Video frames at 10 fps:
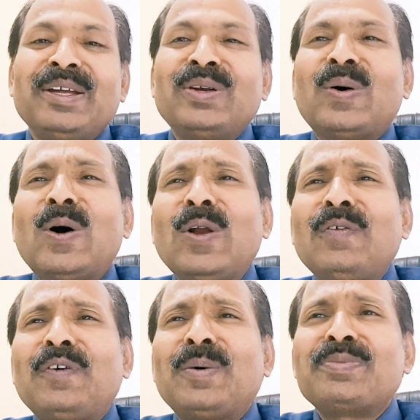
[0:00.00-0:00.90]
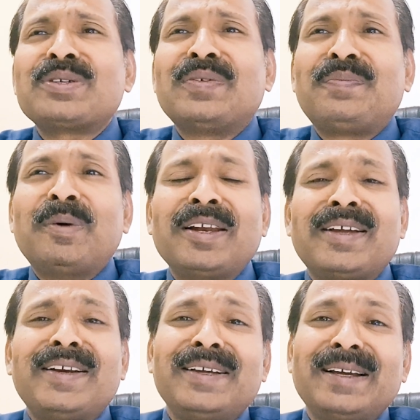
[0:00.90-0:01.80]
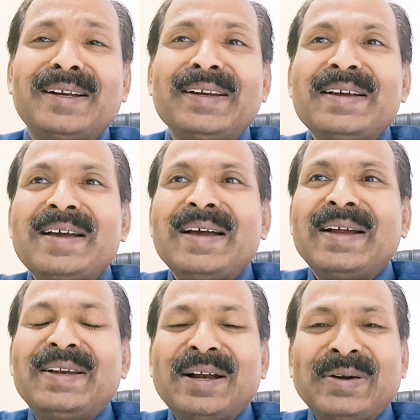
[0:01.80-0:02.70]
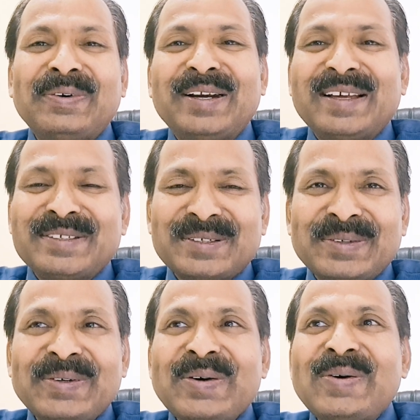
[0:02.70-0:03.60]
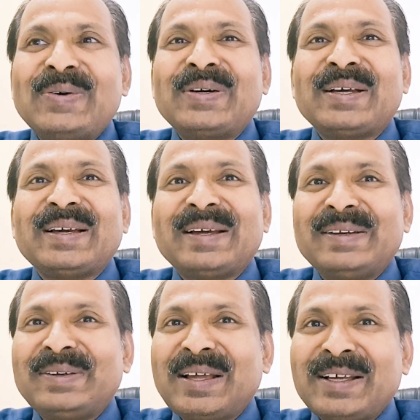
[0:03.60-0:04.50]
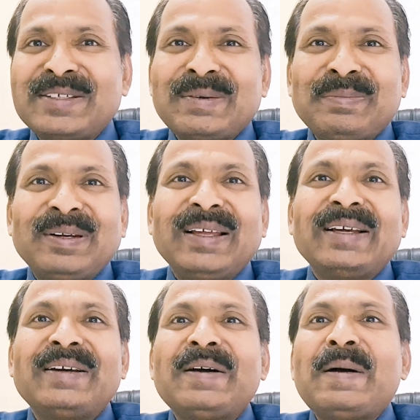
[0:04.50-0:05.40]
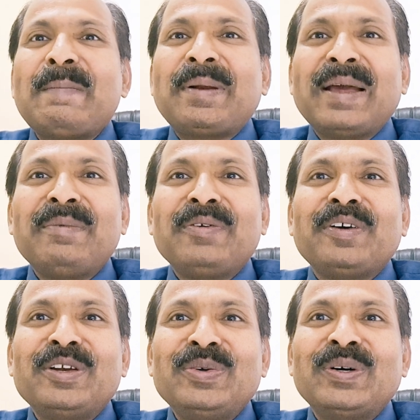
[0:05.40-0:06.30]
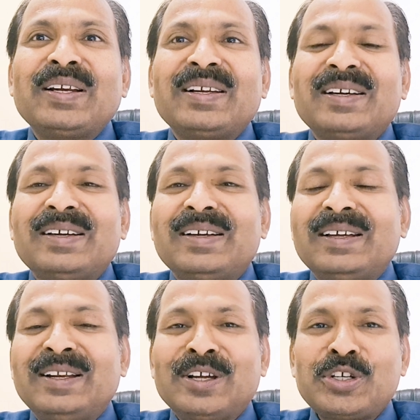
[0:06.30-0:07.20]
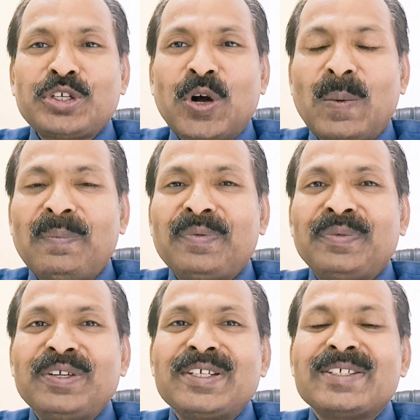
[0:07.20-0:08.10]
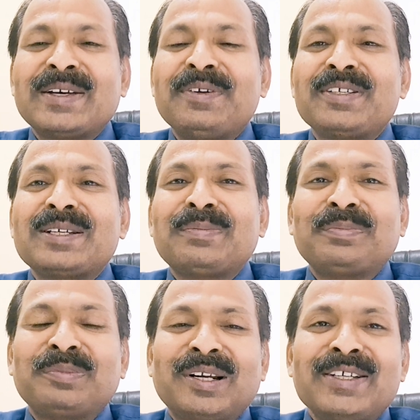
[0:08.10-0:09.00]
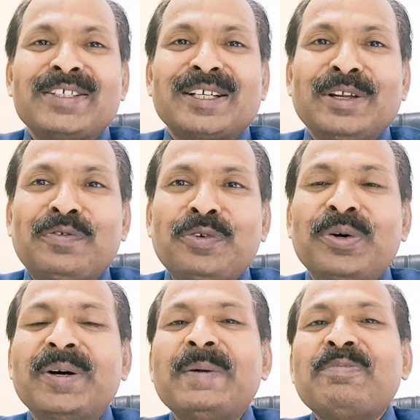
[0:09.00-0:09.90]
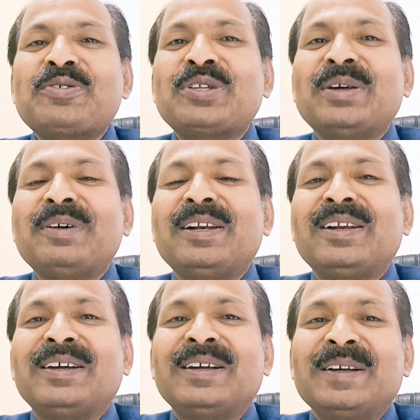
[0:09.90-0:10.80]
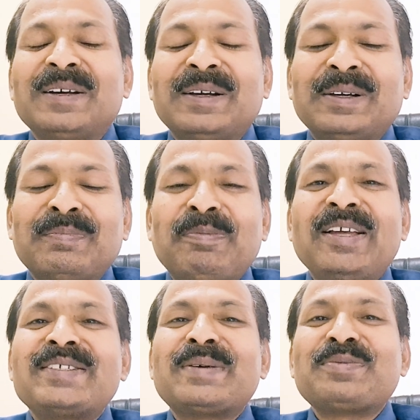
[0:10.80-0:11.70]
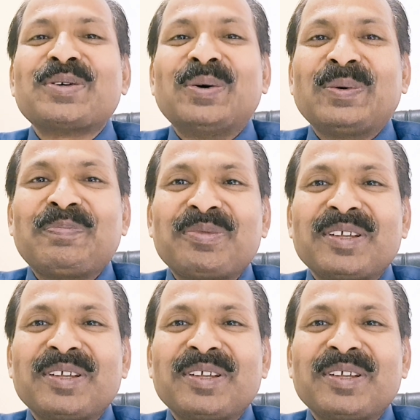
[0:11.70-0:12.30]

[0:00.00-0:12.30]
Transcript: in all forms of marketing and advertising. Okay, an example like priming when you are in a shop which is having some Rajasthani food. So they will play some song,